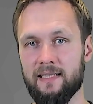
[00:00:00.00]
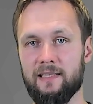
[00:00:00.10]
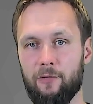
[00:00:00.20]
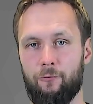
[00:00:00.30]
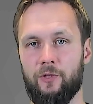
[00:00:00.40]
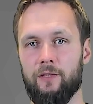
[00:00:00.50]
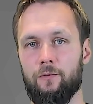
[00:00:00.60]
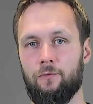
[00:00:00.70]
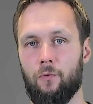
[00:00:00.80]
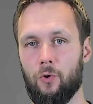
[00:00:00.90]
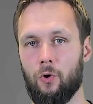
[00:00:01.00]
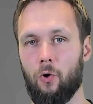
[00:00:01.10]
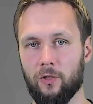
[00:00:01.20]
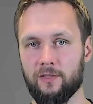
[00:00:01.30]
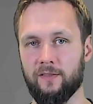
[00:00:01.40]
different for
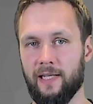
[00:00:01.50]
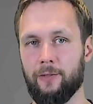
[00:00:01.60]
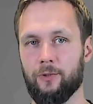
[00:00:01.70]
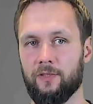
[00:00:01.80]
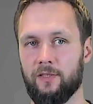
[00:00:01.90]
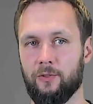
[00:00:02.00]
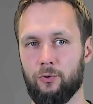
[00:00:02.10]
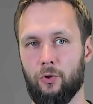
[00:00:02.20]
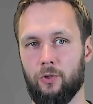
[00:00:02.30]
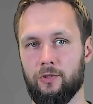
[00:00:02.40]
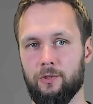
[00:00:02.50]
all the stakeholders that you talk to.